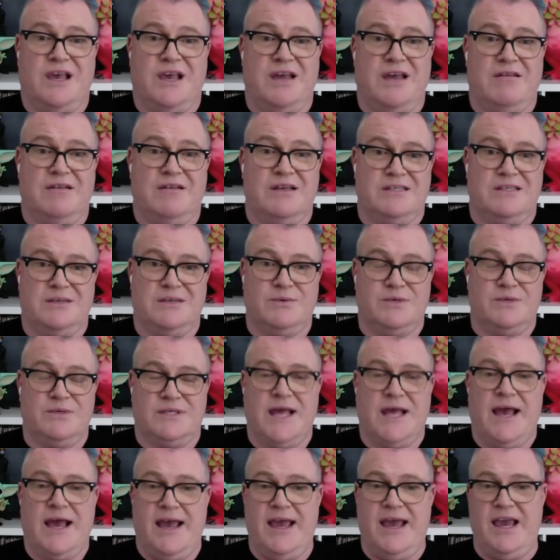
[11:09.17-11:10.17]
because it was that
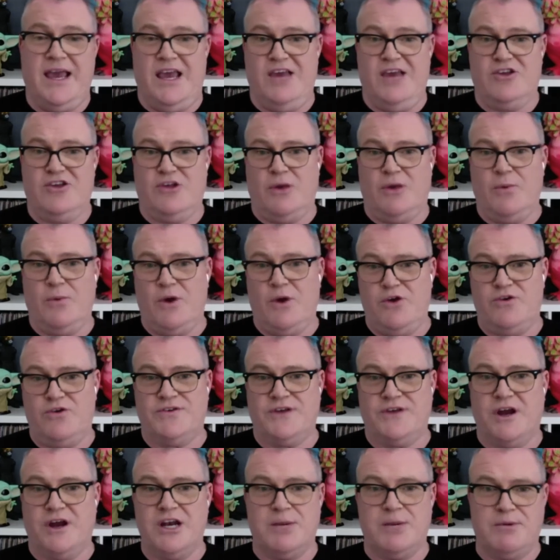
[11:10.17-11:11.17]
age, like where you're
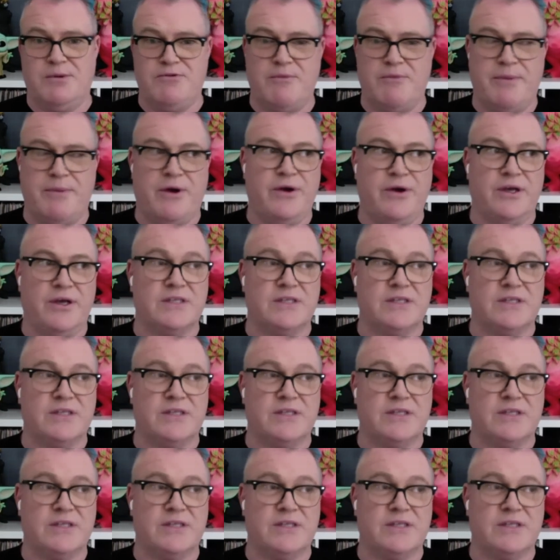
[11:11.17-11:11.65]
starting to be rebellious.